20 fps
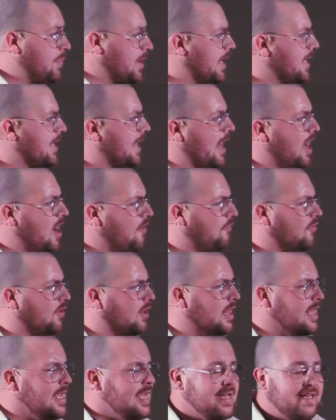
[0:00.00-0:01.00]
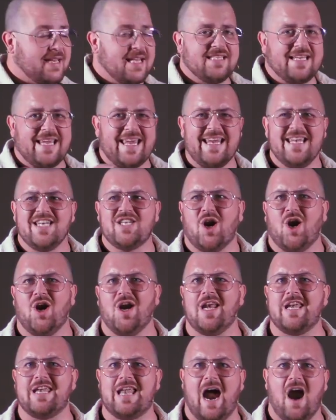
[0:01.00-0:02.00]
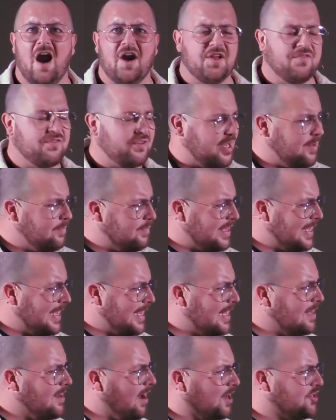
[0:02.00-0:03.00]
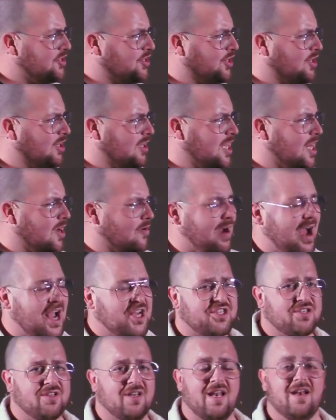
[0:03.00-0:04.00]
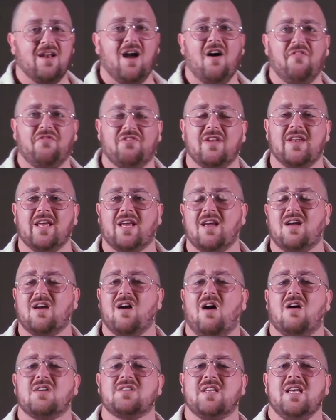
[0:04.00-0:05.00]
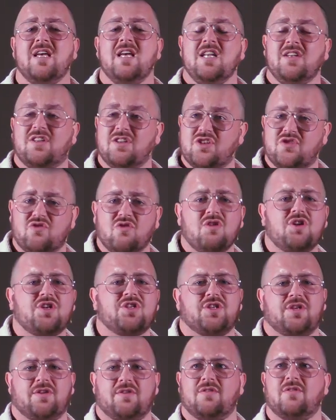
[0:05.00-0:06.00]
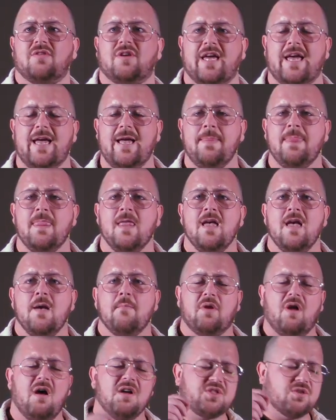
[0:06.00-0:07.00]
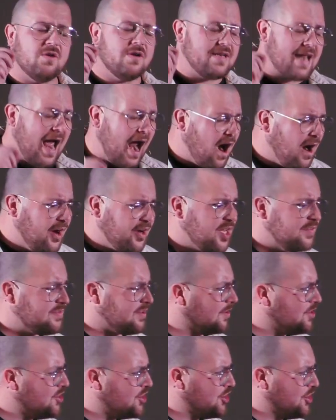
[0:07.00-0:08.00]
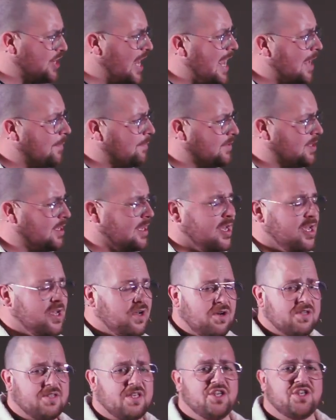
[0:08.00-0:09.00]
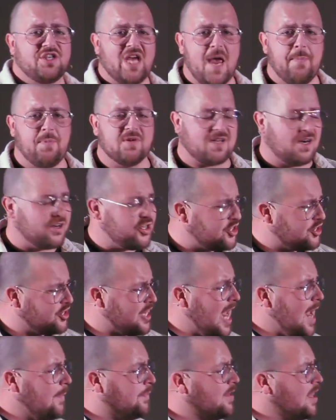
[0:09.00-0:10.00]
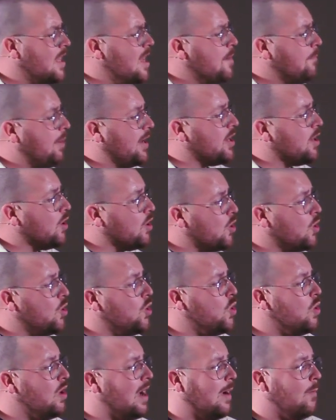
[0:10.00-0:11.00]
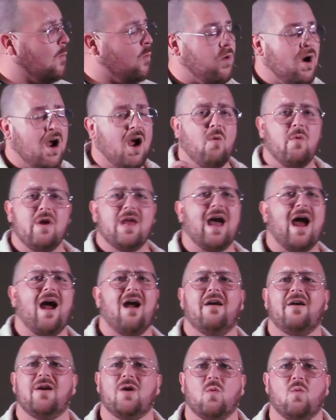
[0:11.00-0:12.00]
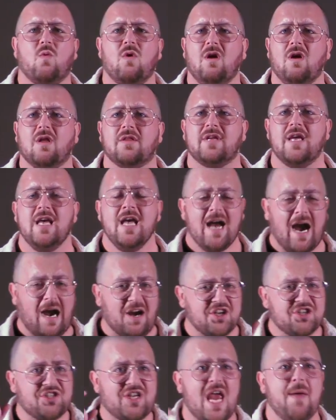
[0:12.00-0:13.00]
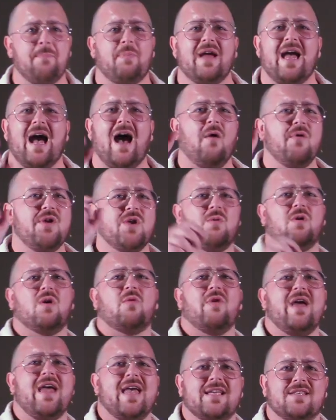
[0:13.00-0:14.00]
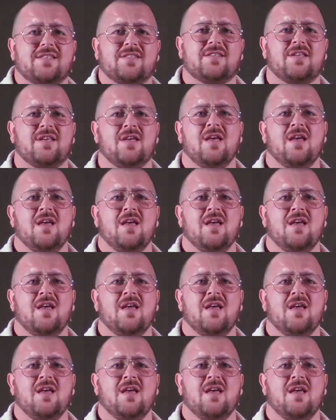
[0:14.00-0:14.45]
being careful, these internal narratives can be illogical and irrational, and often they can cause destruction, okay? But also, narratives are shaped, because they shape us, are shaped by who and where we are in the world, are shaped by how you were raised,